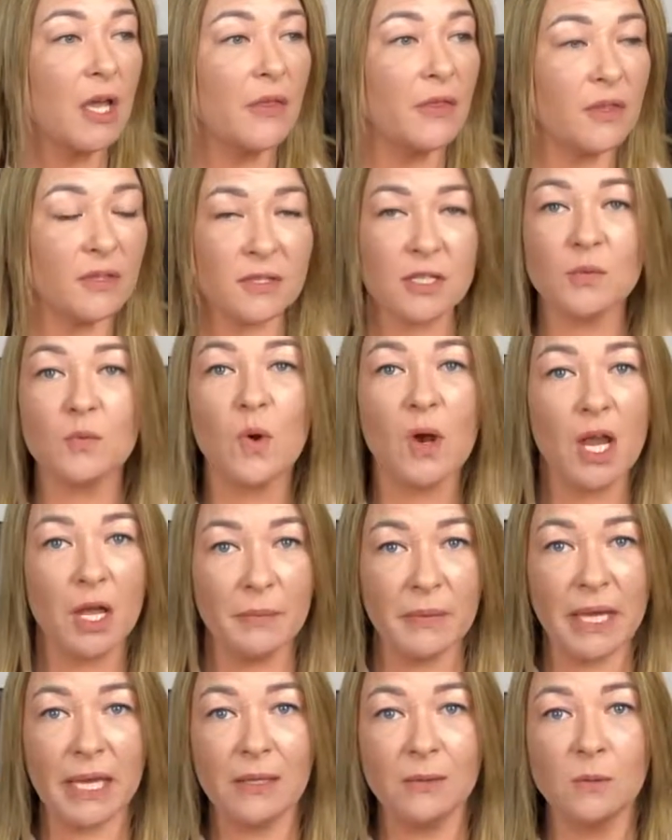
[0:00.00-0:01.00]
This is why
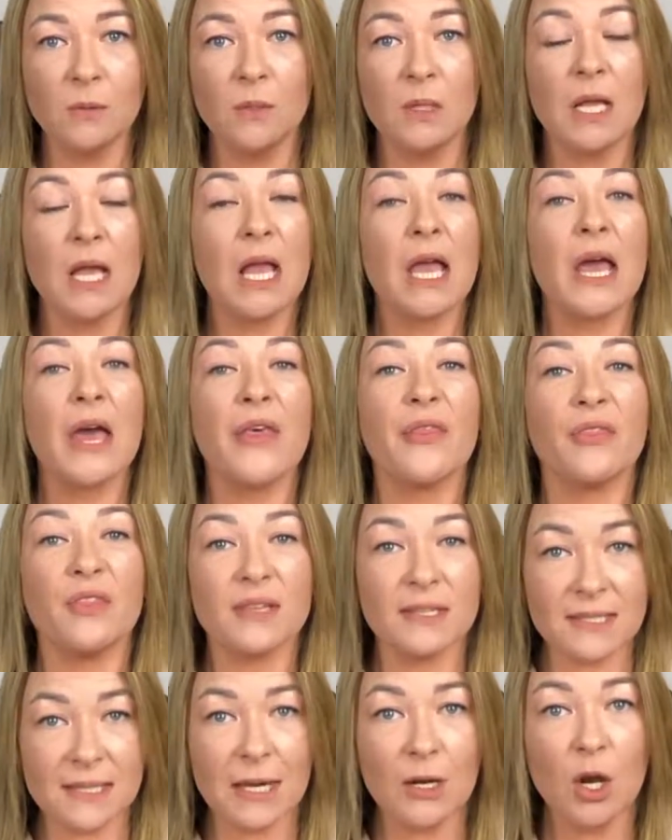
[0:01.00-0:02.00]
I'm ill.
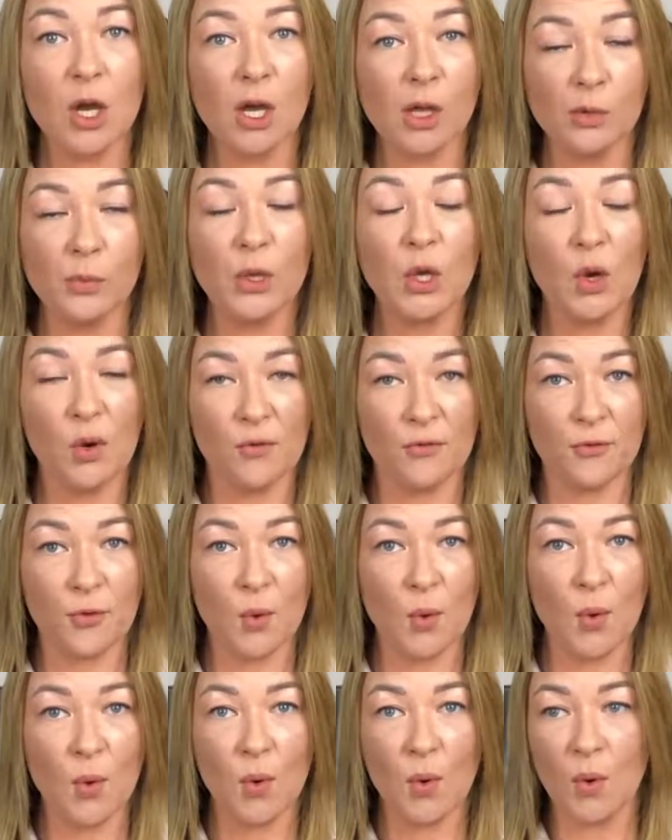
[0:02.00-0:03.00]
This is how long I'll be off
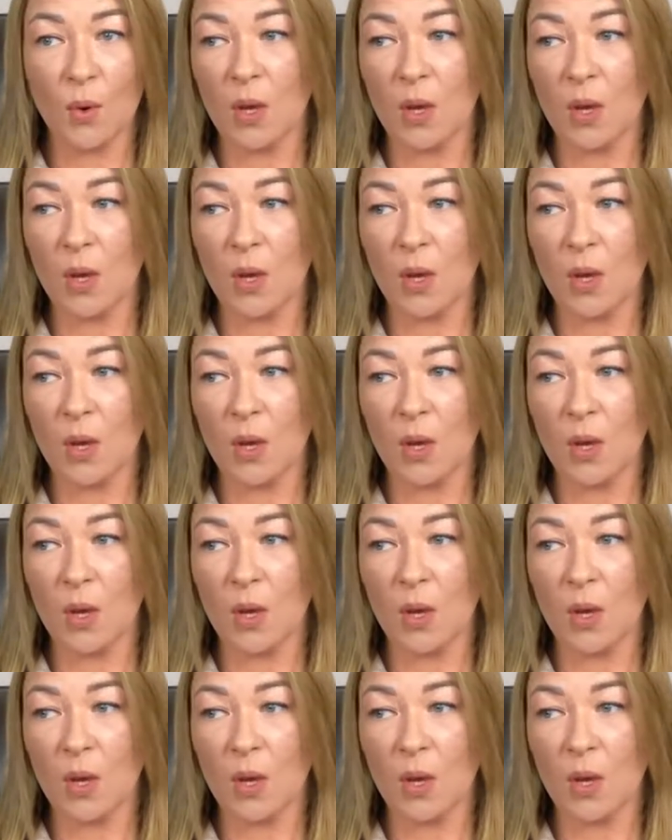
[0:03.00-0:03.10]
for.